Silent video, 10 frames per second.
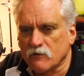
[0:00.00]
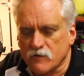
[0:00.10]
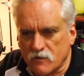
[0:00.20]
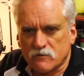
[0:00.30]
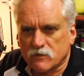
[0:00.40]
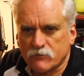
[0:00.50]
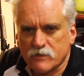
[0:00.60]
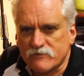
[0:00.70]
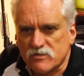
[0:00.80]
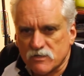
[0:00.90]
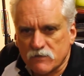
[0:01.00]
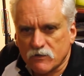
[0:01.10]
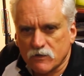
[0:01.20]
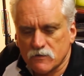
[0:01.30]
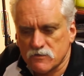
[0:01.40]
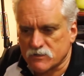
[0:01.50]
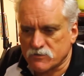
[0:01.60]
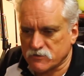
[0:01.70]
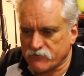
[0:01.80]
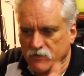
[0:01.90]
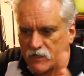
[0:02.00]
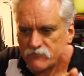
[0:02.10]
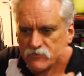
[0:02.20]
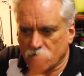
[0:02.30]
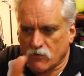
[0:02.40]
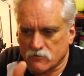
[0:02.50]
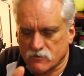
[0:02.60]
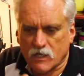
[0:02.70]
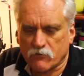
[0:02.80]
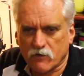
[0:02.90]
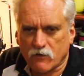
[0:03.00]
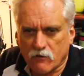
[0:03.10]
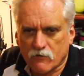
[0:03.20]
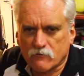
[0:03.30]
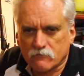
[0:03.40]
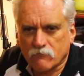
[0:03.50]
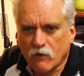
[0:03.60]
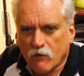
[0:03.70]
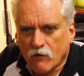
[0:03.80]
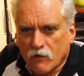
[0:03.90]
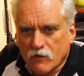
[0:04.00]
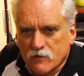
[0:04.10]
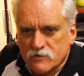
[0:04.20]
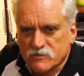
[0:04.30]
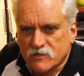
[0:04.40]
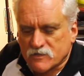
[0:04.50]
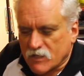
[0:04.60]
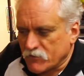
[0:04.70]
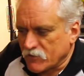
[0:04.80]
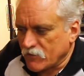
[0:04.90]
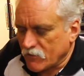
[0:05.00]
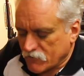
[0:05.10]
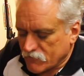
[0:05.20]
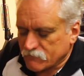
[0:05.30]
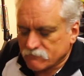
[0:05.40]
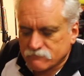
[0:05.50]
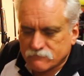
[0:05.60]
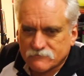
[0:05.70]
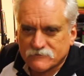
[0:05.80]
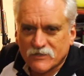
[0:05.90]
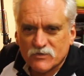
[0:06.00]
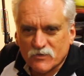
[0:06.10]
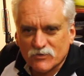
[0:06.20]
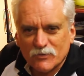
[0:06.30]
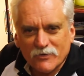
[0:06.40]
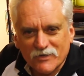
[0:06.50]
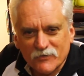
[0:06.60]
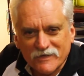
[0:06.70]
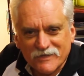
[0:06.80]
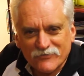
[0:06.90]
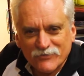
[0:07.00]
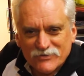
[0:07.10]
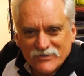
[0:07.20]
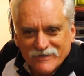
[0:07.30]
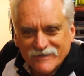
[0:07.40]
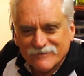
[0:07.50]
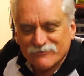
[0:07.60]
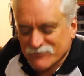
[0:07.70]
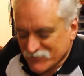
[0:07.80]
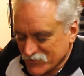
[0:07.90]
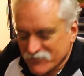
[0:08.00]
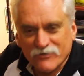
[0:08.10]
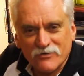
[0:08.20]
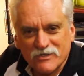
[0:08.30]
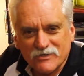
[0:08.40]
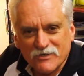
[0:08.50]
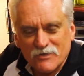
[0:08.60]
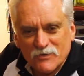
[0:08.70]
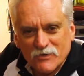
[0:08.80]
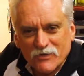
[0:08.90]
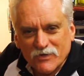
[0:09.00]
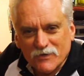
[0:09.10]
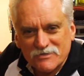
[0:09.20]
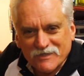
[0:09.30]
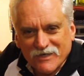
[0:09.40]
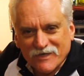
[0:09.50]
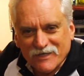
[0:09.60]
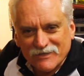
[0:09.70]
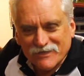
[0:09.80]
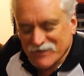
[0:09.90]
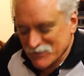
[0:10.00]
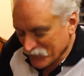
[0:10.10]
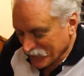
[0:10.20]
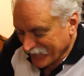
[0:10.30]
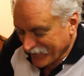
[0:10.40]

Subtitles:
The only time you ever seem to lose them is if you have two logs come together and sticks come together, and that's where all mine went, unfortunately, and with the filthy dirty water I wasn't going to have to get them.